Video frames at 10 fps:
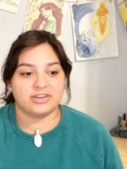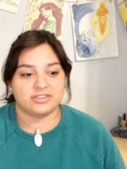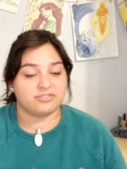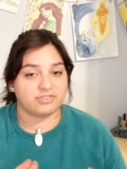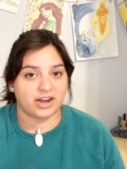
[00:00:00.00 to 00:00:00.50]
Like
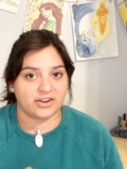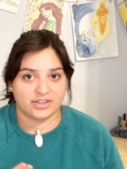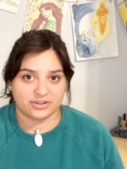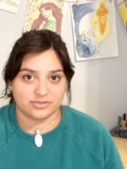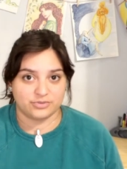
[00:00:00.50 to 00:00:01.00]
the fire
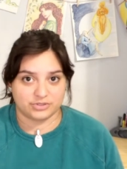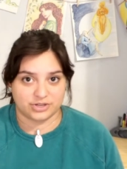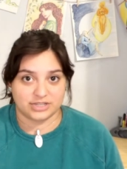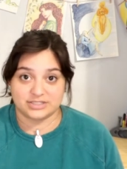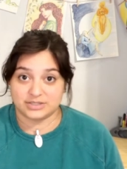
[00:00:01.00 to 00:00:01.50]
that
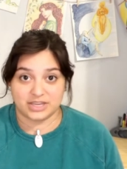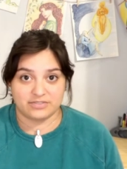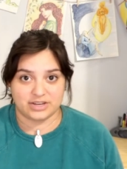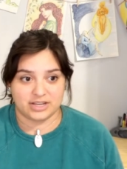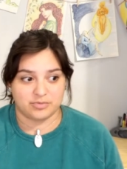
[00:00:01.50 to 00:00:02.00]
Iluvatar has
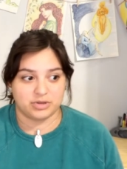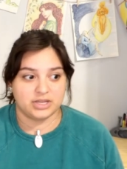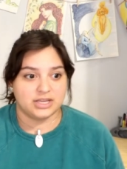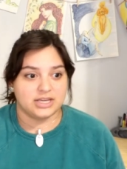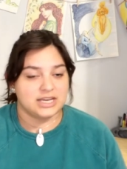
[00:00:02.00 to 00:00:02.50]
given him
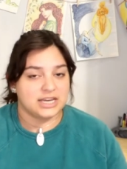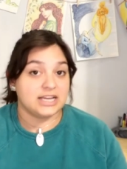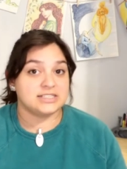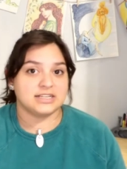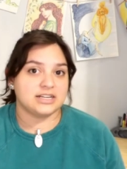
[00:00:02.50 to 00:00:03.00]

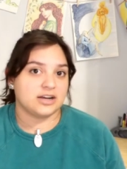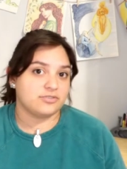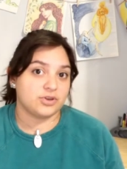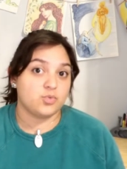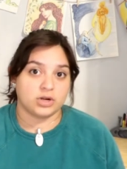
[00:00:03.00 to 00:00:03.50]
isn't enough.
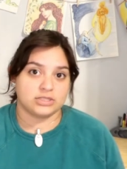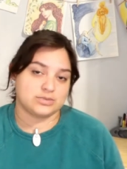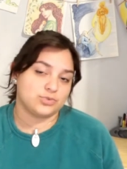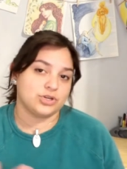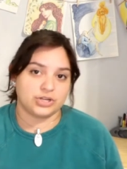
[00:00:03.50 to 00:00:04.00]
He
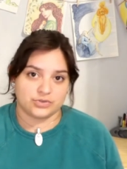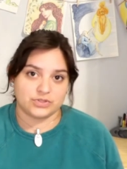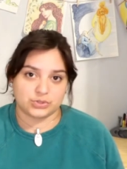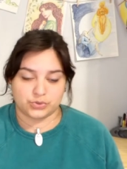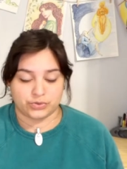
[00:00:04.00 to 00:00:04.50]
wants more, you know,
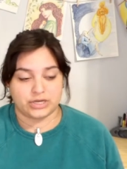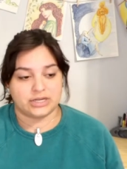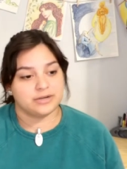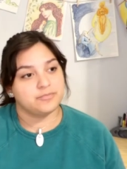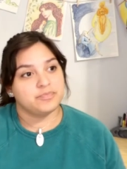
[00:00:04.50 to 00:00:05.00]
this greed.